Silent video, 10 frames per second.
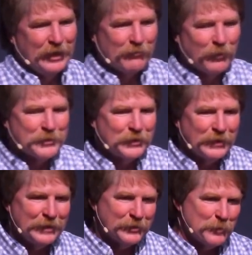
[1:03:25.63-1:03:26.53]

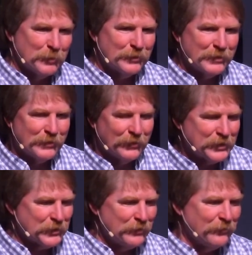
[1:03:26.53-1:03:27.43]
Unfortunately, in typical
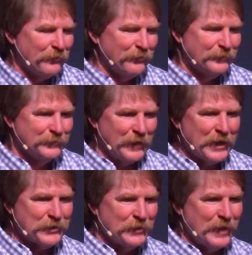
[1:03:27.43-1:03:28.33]
congressional
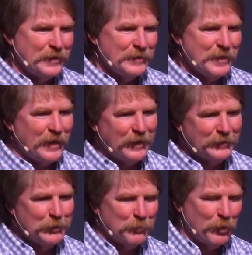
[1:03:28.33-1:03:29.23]
fashion, they did not
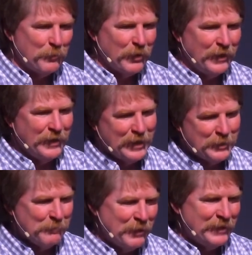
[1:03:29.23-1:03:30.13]
appropriate
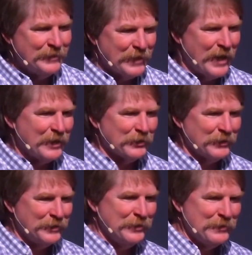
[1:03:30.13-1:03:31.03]
any money to
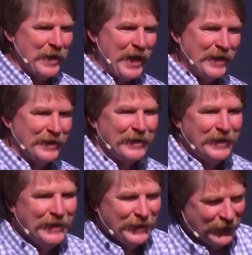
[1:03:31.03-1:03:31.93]
actually do that
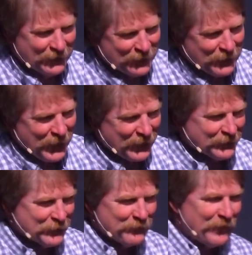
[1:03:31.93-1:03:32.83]
in
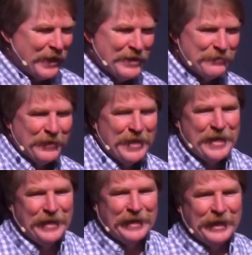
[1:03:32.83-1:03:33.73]
2005.
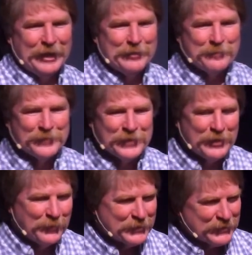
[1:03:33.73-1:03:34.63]
Um,
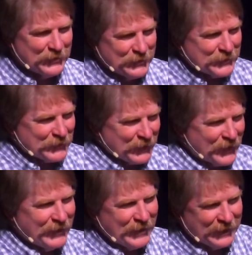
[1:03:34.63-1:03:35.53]
so we're still
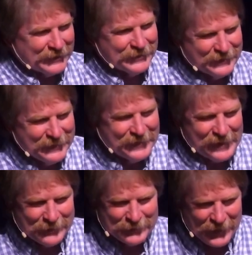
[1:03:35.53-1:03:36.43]
struggling, you
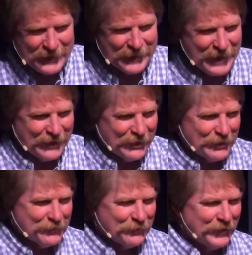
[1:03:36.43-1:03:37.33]
know, trying to get all
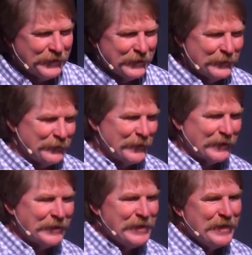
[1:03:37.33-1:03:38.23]
our funding in
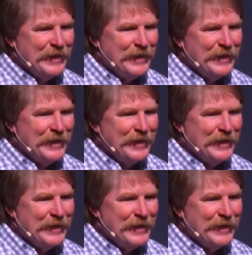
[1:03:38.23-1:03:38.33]
order.